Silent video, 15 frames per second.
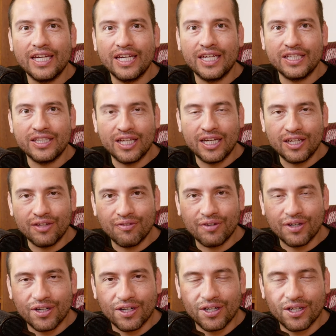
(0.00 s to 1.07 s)
it
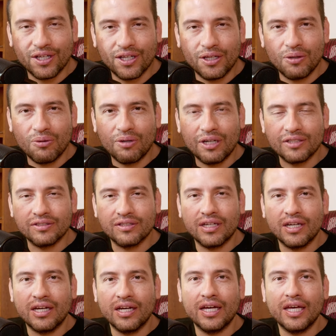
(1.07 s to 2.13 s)
delivered. It was
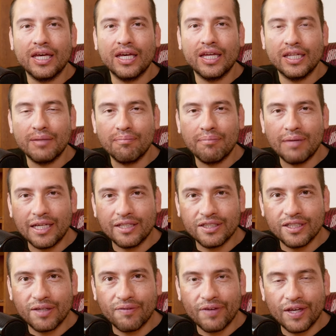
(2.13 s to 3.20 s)
an
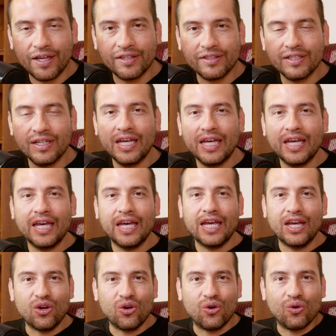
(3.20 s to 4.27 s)
amazing event.
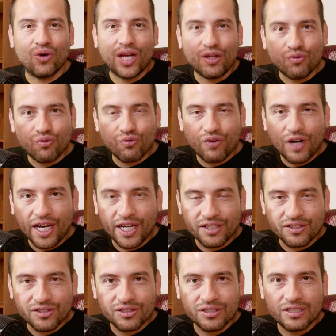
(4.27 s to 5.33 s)
Great
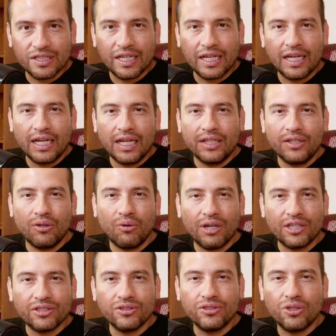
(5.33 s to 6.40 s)
fights. There
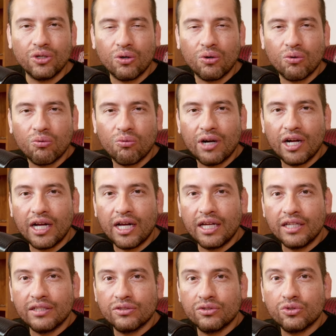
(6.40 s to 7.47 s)
was no
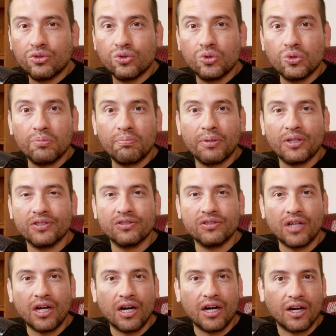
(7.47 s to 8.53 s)
one
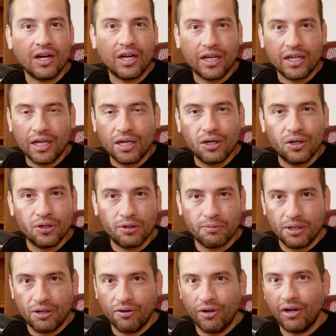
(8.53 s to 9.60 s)
superstar like a Conor
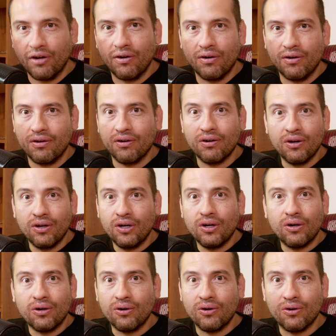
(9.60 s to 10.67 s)
McGregor
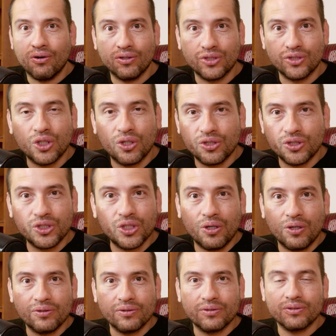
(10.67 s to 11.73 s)
or Jon
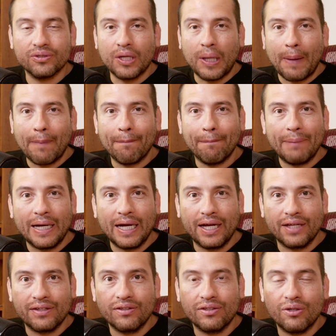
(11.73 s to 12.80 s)
Jones,
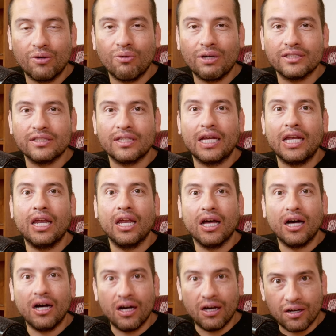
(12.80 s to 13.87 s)
but there was a
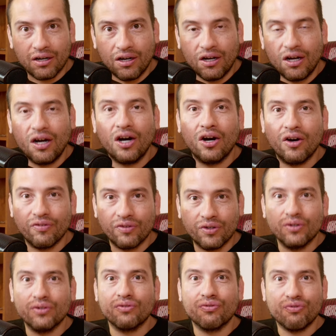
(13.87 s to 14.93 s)
lot of
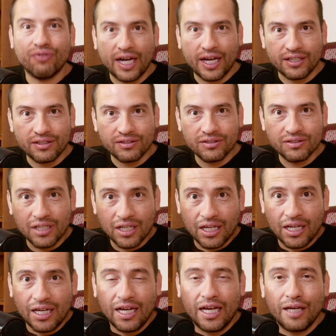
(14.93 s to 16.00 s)
good fights,
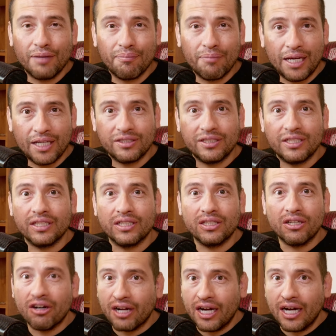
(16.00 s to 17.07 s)
amazing
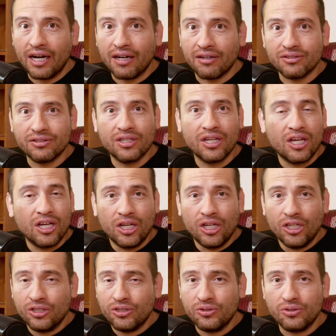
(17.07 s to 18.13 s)
knockouts,
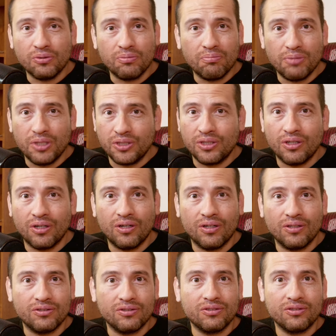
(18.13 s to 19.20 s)

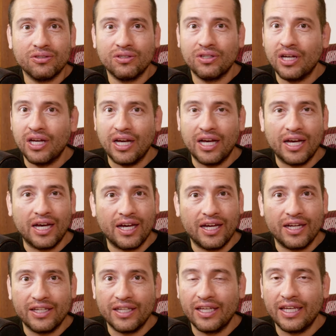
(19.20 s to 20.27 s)
submissions,
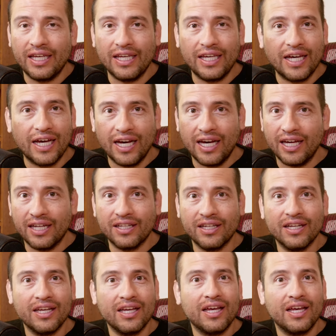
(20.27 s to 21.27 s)
and he had